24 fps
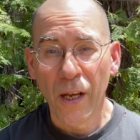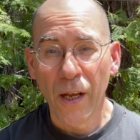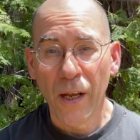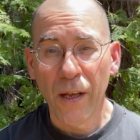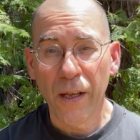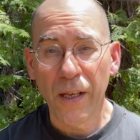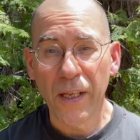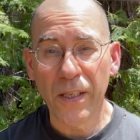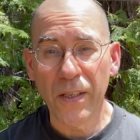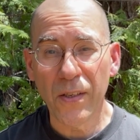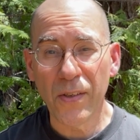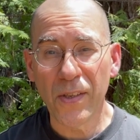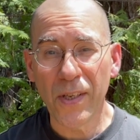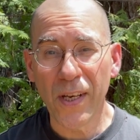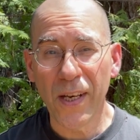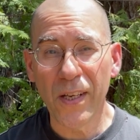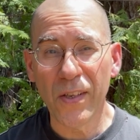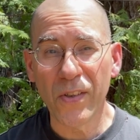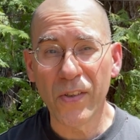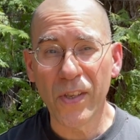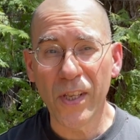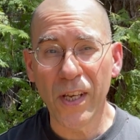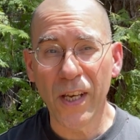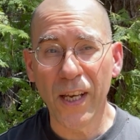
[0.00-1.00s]
He
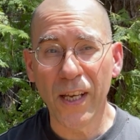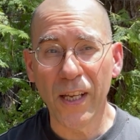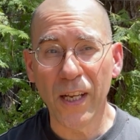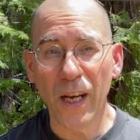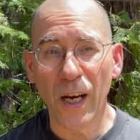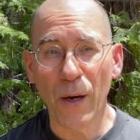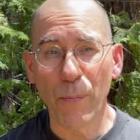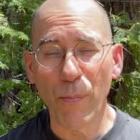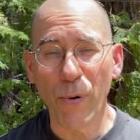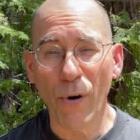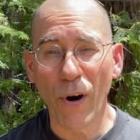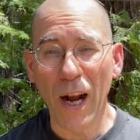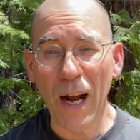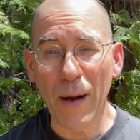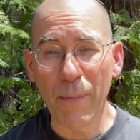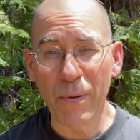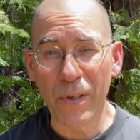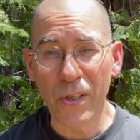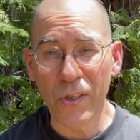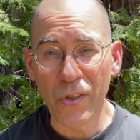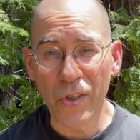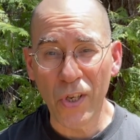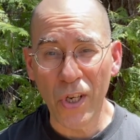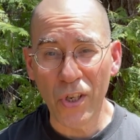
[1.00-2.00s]
says that a
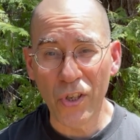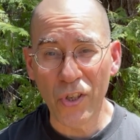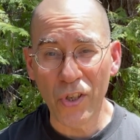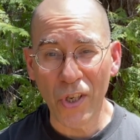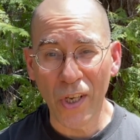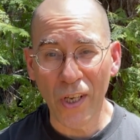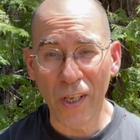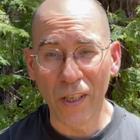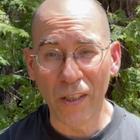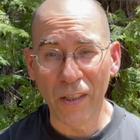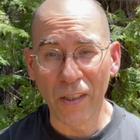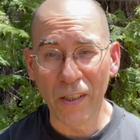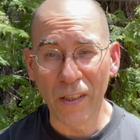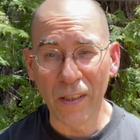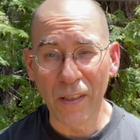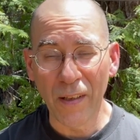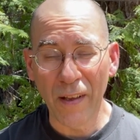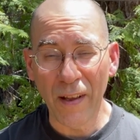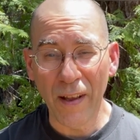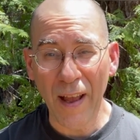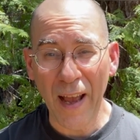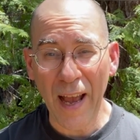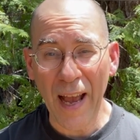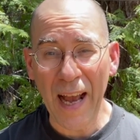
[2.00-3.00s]
proposition
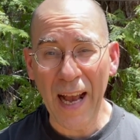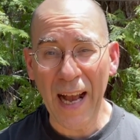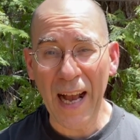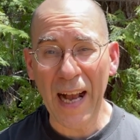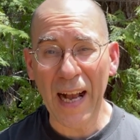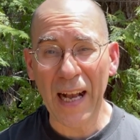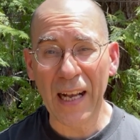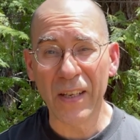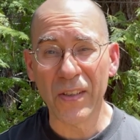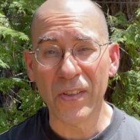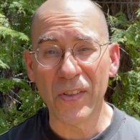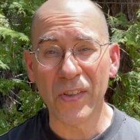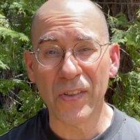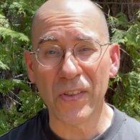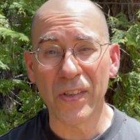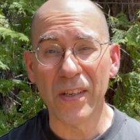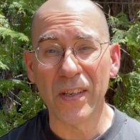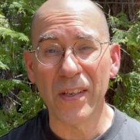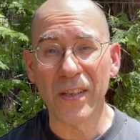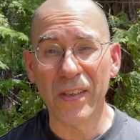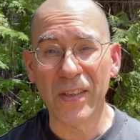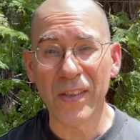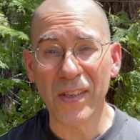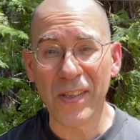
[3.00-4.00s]
has
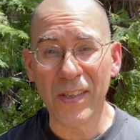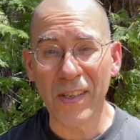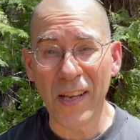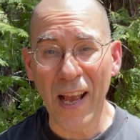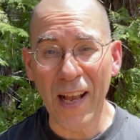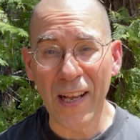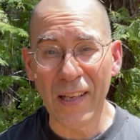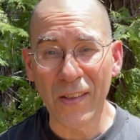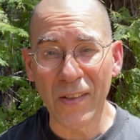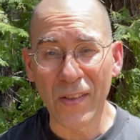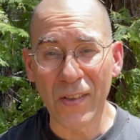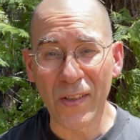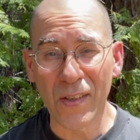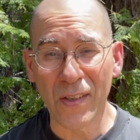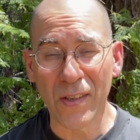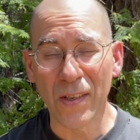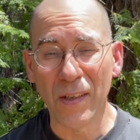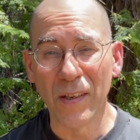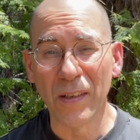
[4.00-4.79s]
a sense